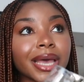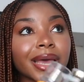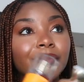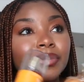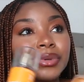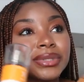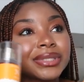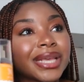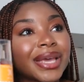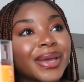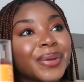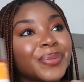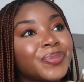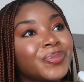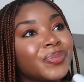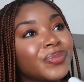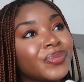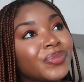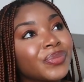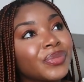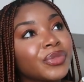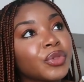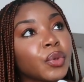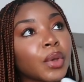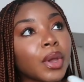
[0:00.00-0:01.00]
I was like,
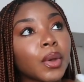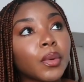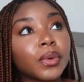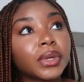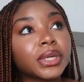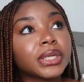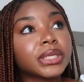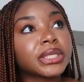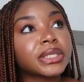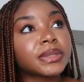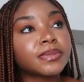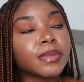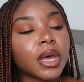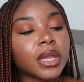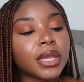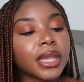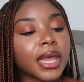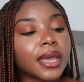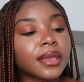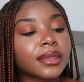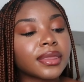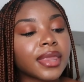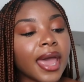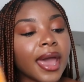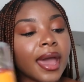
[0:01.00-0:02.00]
hmm, do I want to smell
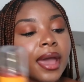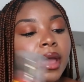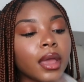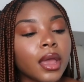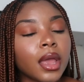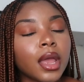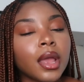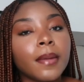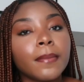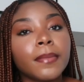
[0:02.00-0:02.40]
like that?